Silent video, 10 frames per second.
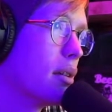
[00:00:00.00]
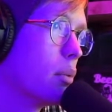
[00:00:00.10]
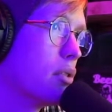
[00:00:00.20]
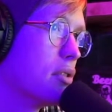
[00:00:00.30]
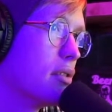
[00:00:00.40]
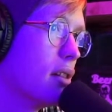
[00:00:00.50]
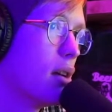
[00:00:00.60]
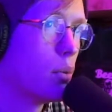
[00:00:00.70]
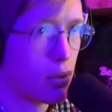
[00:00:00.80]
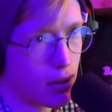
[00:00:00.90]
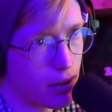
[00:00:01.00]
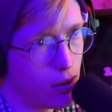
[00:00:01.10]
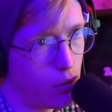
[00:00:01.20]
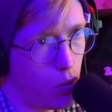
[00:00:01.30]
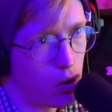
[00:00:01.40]
And it wasn't, oh, we're going to
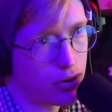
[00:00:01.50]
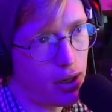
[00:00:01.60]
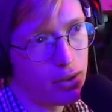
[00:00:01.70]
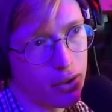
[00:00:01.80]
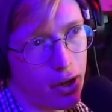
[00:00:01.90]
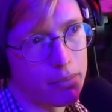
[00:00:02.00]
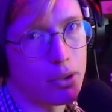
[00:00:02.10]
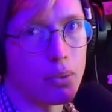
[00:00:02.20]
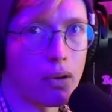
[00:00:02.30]
go wash a helicopter.